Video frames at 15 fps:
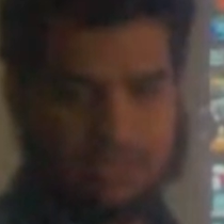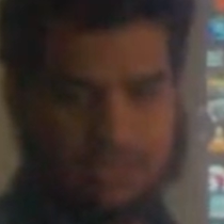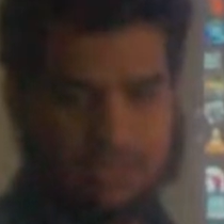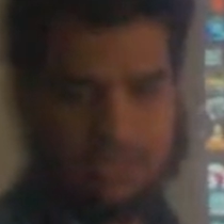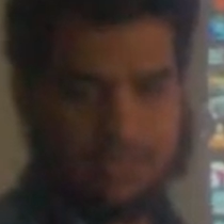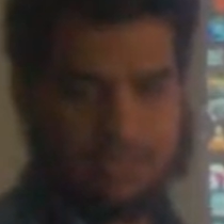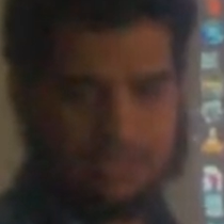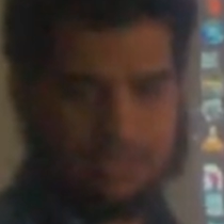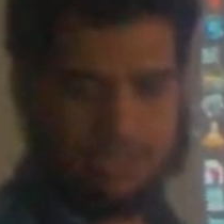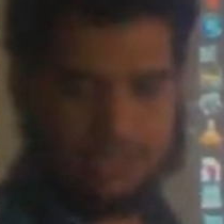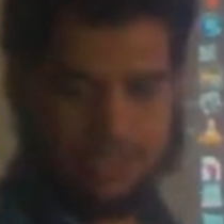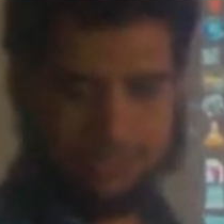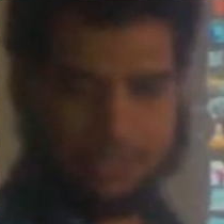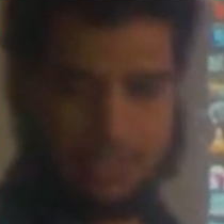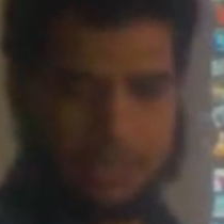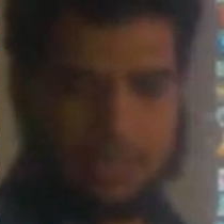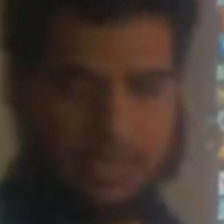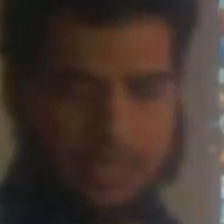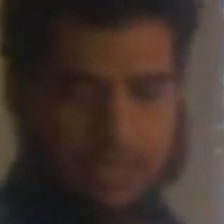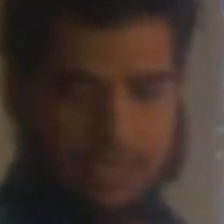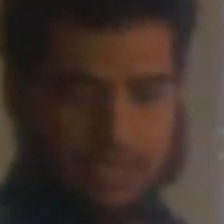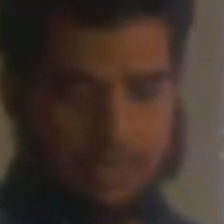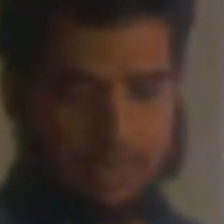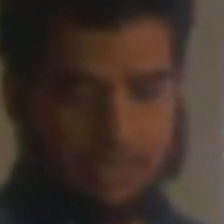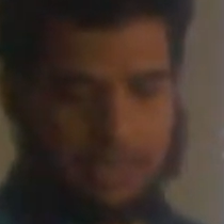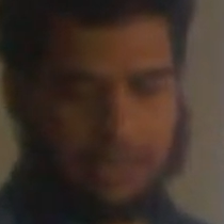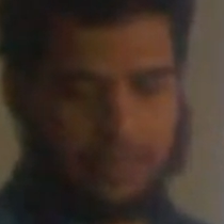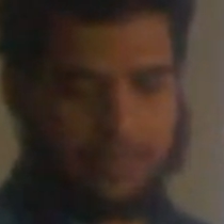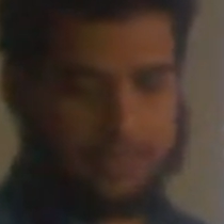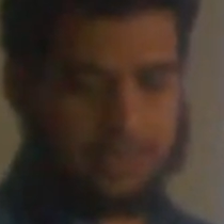the tree,
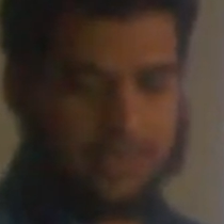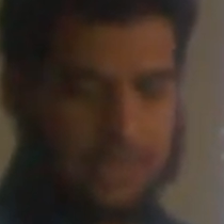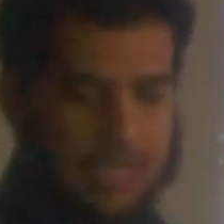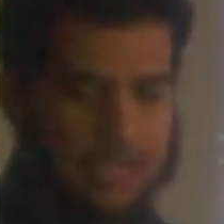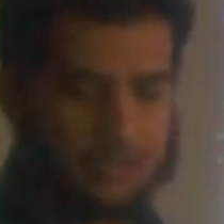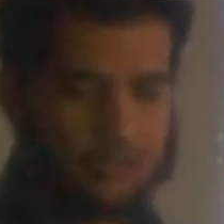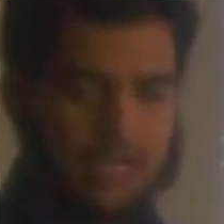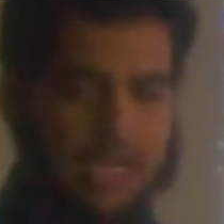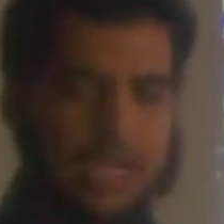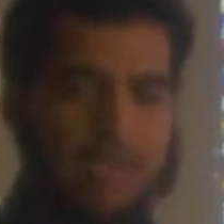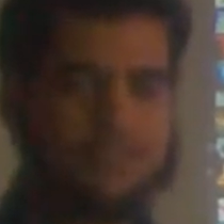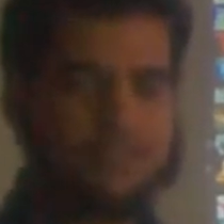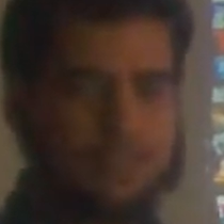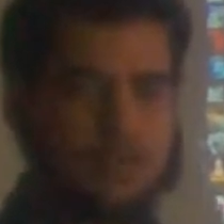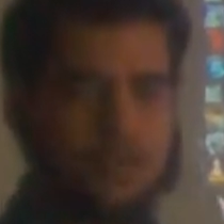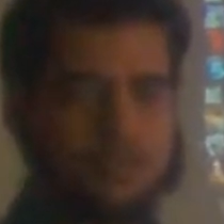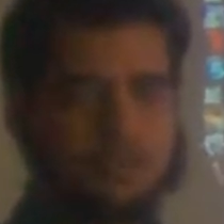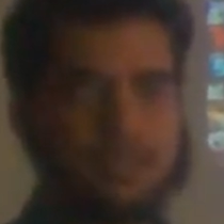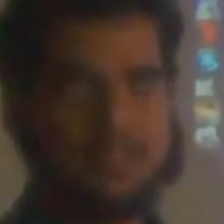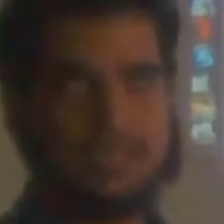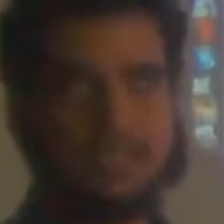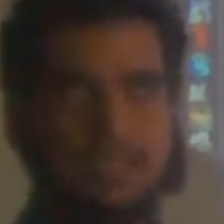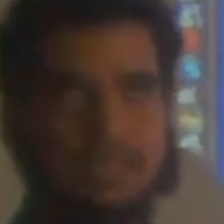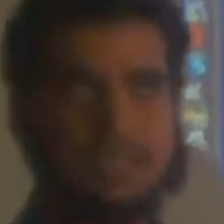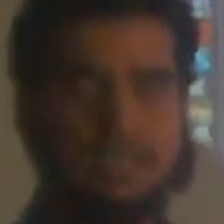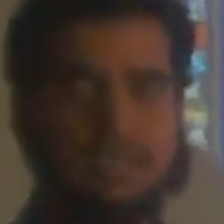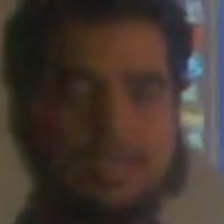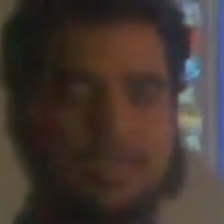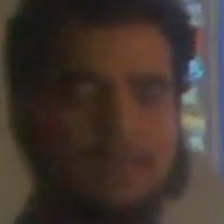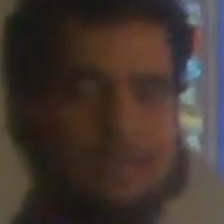as we have in our body
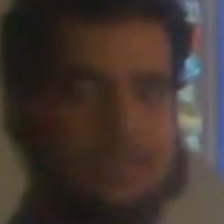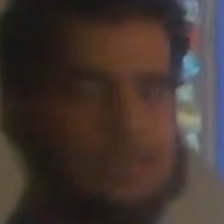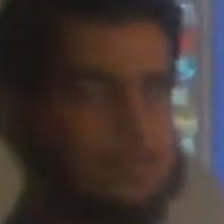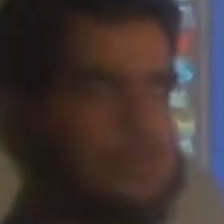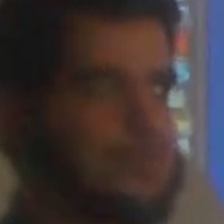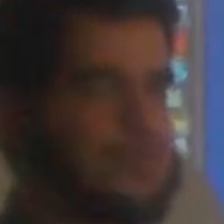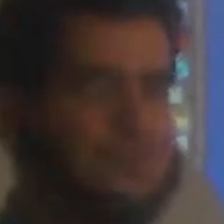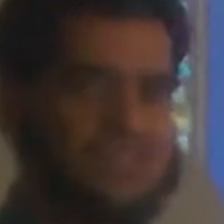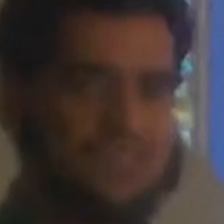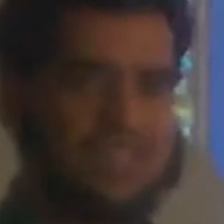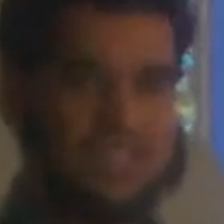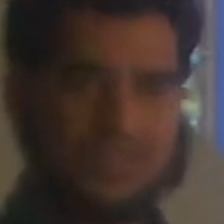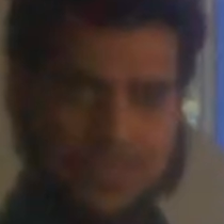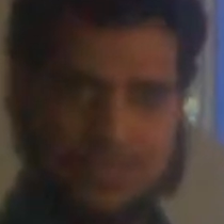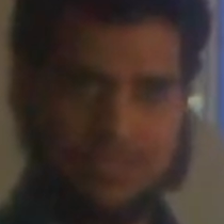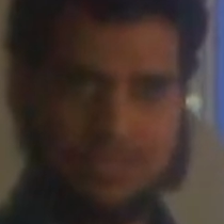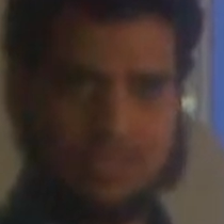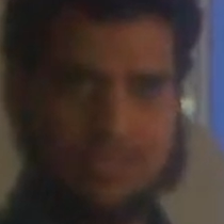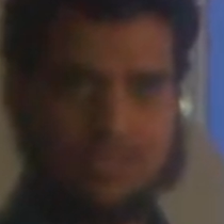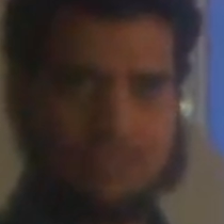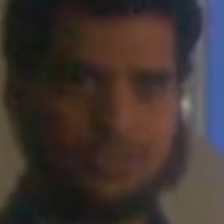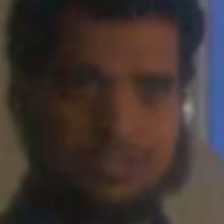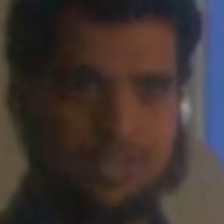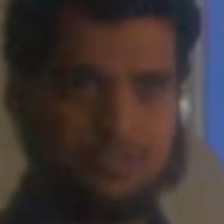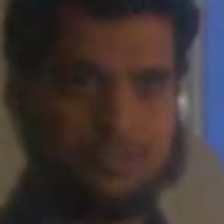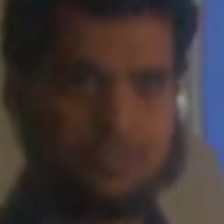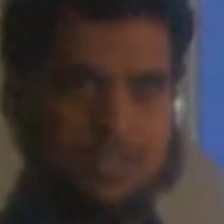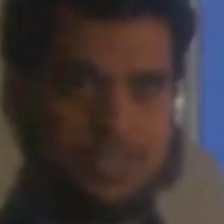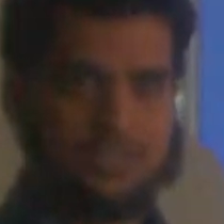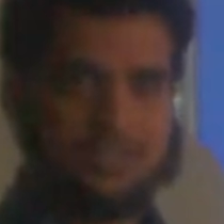veins that call in our
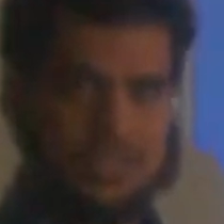body